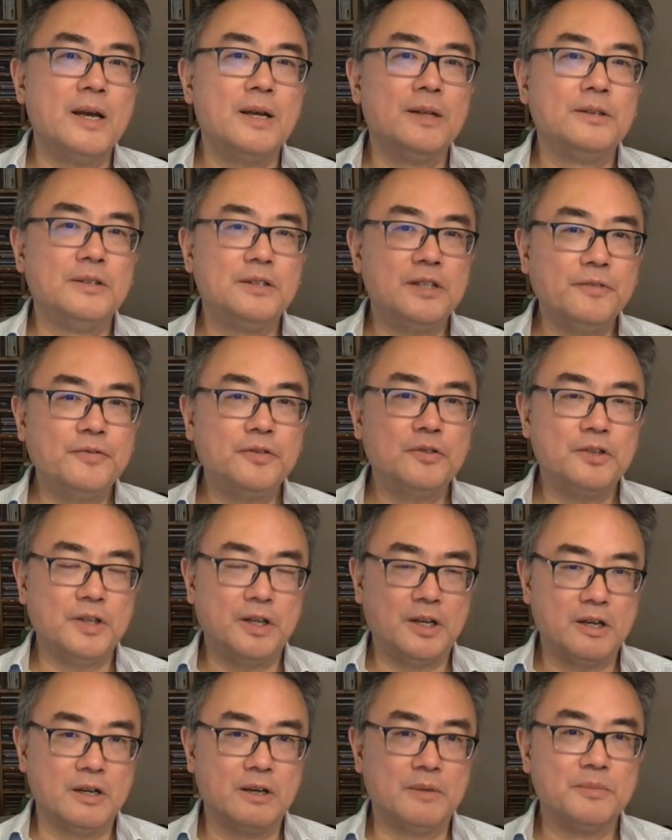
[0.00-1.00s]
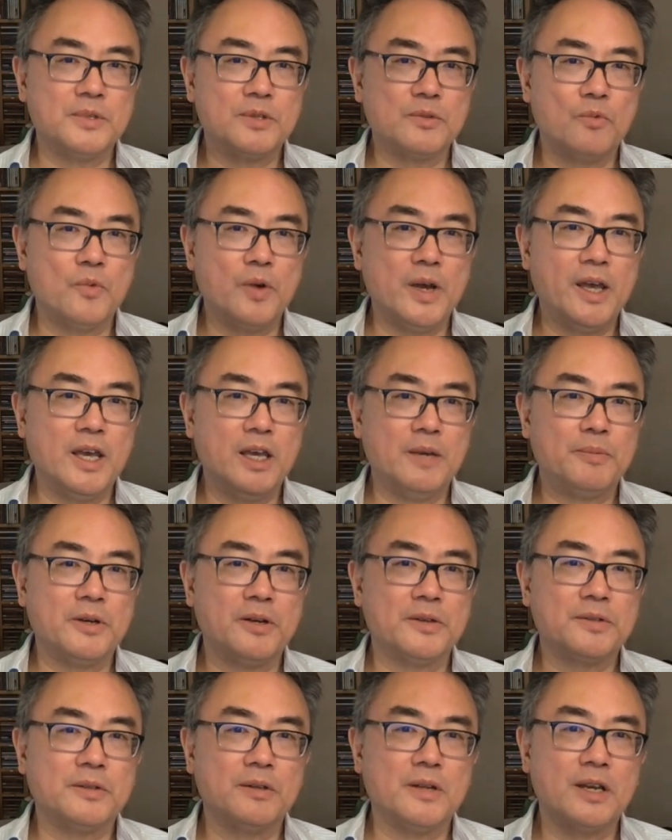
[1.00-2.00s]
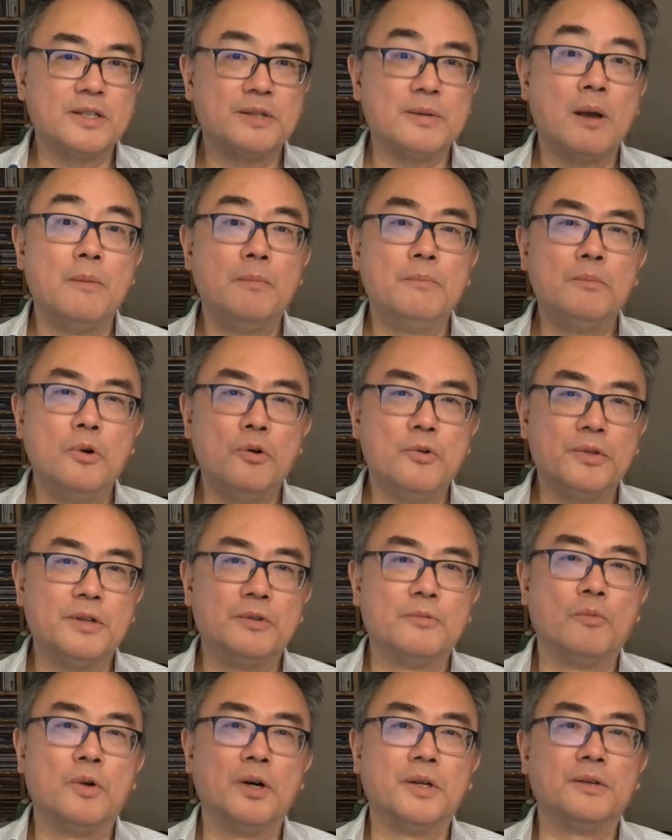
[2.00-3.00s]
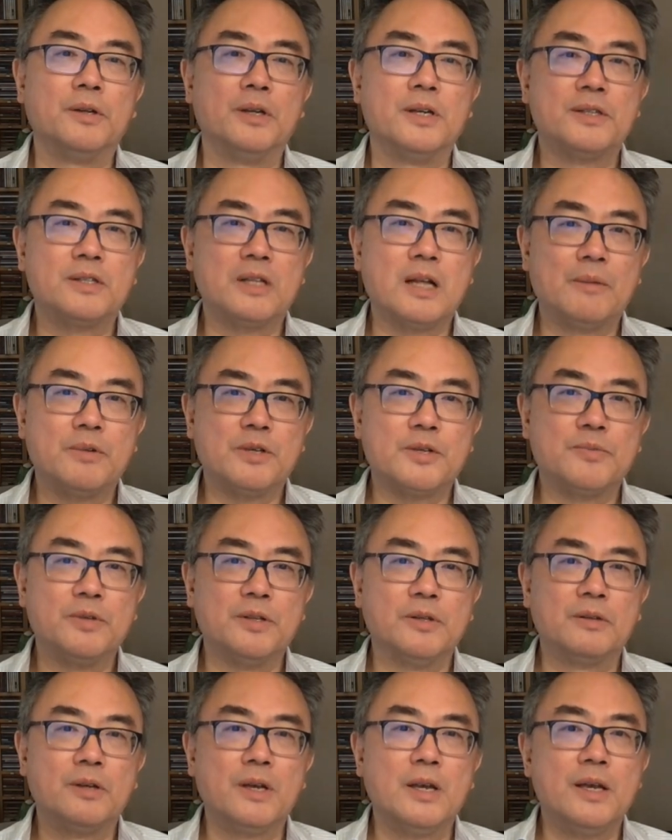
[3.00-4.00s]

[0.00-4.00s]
The difficulty comes where a person has more than one establishment.